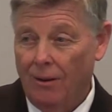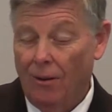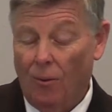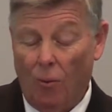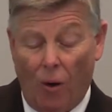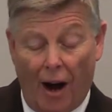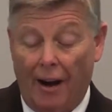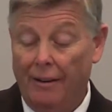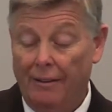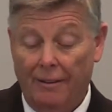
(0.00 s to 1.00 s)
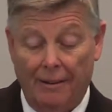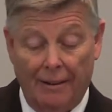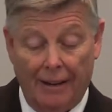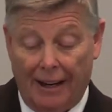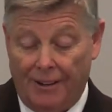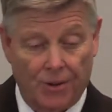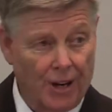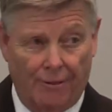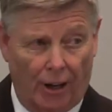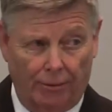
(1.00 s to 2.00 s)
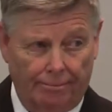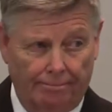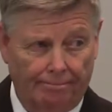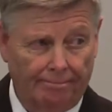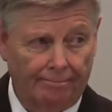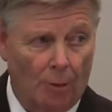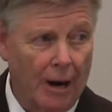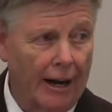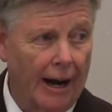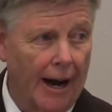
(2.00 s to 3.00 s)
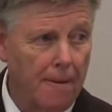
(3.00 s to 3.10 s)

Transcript: what a deceiver man mankind.